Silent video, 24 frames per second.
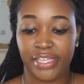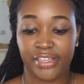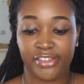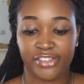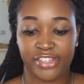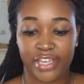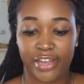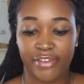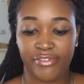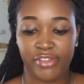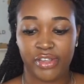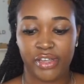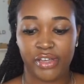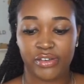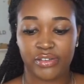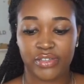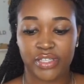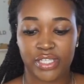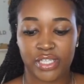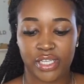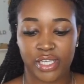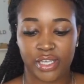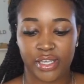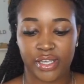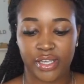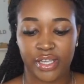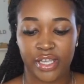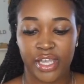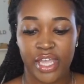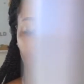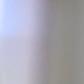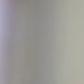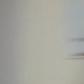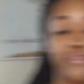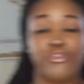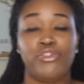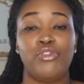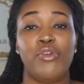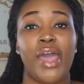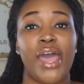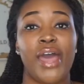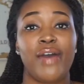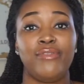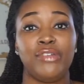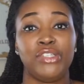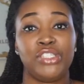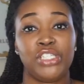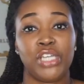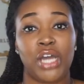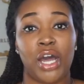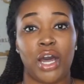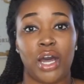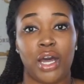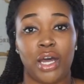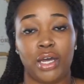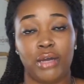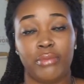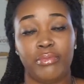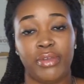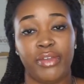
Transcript: definitely go see it. If you have a job,